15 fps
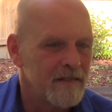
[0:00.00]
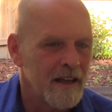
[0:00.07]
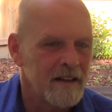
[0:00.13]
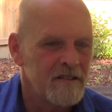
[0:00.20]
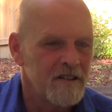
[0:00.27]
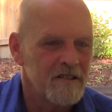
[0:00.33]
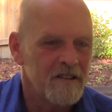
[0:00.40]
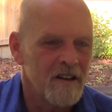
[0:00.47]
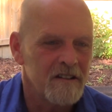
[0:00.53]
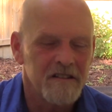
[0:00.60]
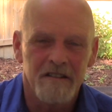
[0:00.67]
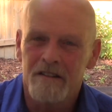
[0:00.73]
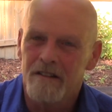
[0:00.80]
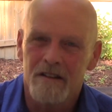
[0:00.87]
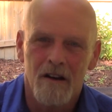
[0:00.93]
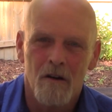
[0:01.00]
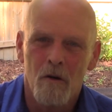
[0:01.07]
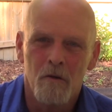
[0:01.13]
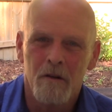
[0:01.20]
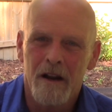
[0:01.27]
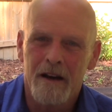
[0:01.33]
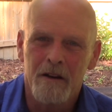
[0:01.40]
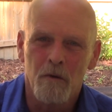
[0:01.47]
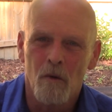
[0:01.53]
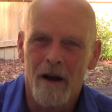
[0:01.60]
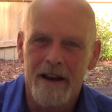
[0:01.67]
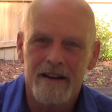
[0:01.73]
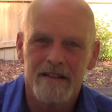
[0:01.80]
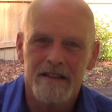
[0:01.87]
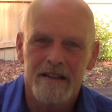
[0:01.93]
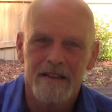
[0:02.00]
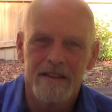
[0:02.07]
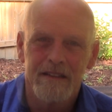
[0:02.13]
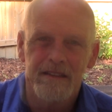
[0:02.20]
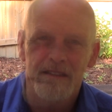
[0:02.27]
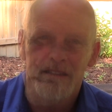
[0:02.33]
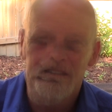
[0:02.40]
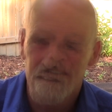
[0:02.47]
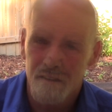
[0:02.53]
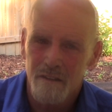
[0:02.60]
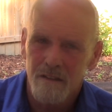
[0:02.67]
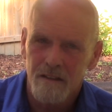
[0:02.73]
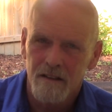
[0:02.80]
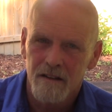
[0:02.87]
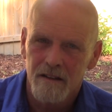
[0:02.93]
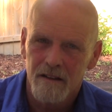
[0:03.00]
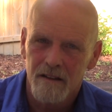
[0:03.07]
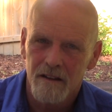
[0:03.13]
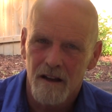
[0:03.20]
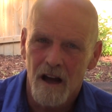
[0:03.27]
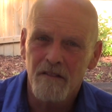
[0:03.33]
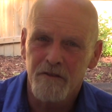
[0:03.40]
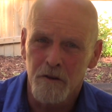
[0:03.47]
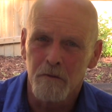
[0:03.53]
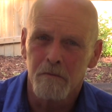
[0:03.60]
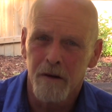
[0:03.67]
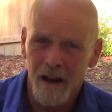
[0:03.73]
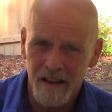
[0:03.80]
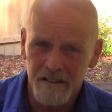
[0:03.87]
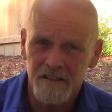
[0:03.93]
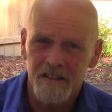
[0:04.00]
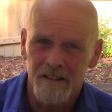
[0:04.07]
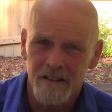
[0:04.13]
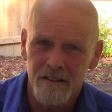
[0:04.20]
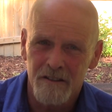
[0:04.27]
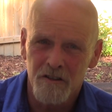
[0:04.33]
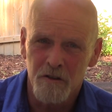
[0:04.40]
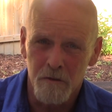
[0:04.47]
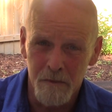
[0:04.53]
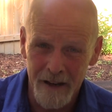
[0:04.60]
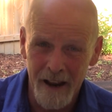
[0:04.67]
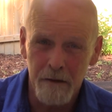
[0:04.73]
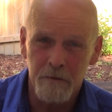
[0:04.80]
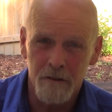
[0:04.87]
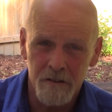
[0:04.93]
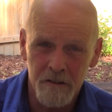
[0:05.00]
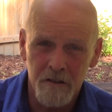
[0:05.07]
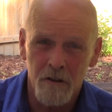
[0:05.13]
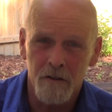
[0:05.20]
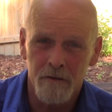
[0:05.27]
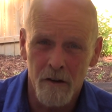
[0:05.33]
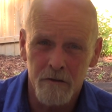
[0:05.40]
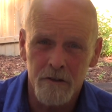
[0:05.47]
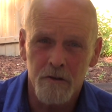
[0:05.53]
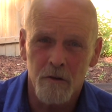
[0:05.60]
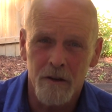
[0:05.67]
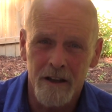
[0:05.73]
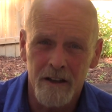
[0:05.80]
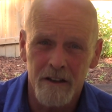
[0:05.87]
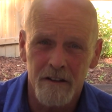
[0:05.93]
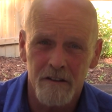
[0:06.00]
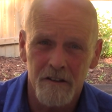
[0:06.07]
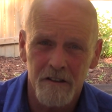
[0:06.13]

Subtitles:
it just doesn't hold any weight. I feel blessed to have been able to serve over 20 years.